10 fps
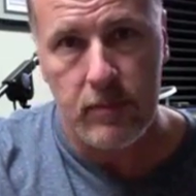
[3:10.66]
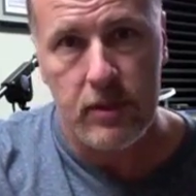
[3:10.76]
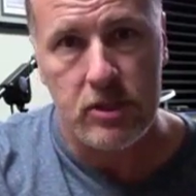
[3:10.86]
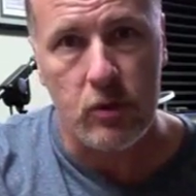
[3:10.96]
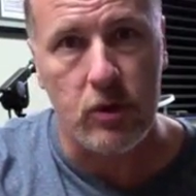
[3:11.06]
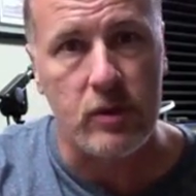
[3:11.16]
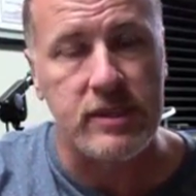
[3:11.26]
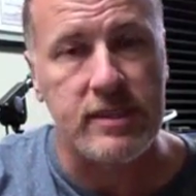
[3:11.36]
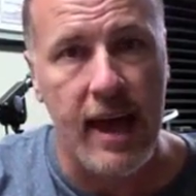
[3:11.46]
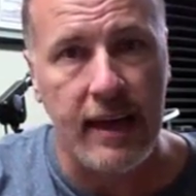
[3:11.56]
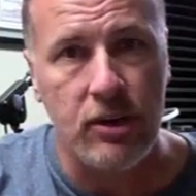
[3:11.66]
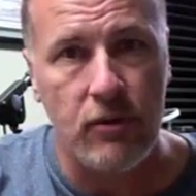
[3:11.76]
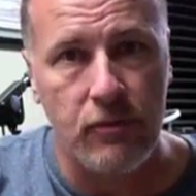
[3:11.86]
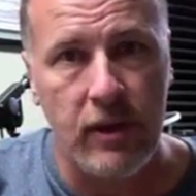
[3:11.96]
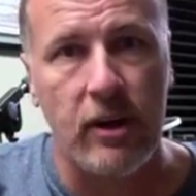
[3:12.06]
So you assign your
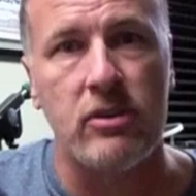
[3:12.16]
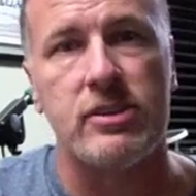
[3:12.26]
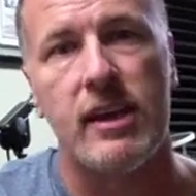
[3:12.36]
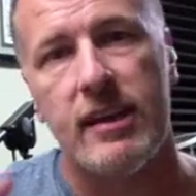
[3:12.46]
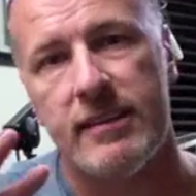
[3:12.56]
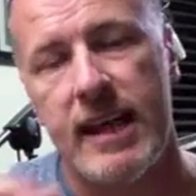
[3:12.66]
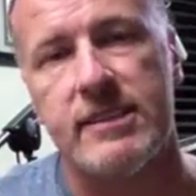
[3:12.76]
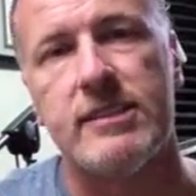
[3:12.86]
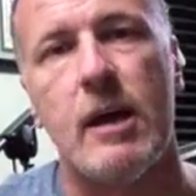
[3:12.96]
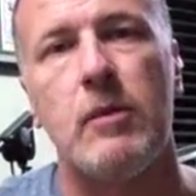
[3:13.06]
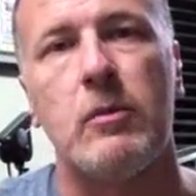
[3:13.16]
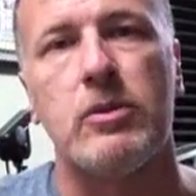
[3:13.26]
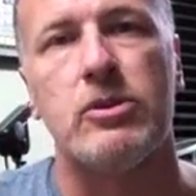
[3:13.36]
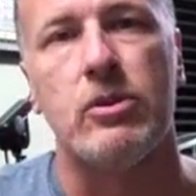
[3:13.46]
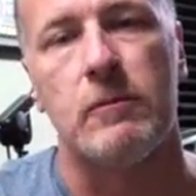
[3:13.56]
fingers, that's step number
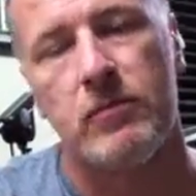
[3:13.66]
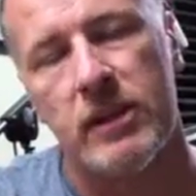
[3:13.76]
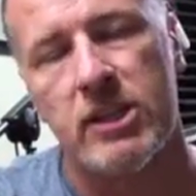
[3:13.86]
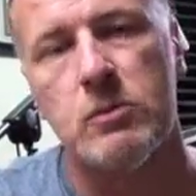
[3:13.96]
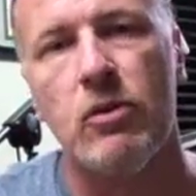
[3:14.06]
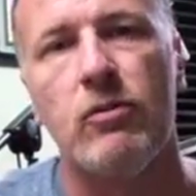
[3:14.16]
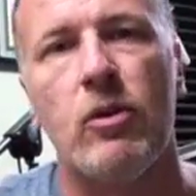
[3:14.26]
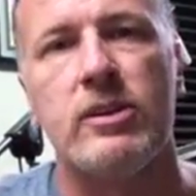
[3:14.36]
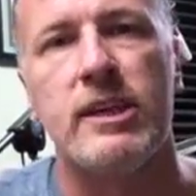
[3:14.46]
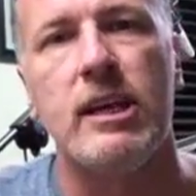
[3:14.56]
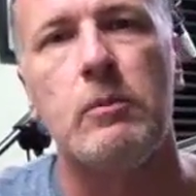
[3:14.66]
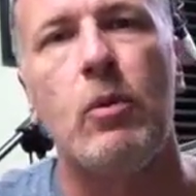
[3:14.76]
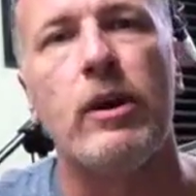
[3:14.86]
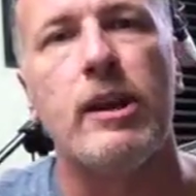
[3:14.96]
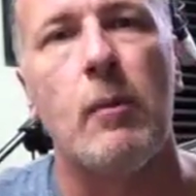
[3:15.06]
2. Let's move on to key
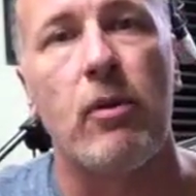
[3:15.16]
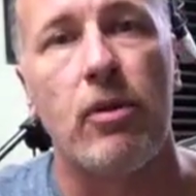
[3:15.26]
point number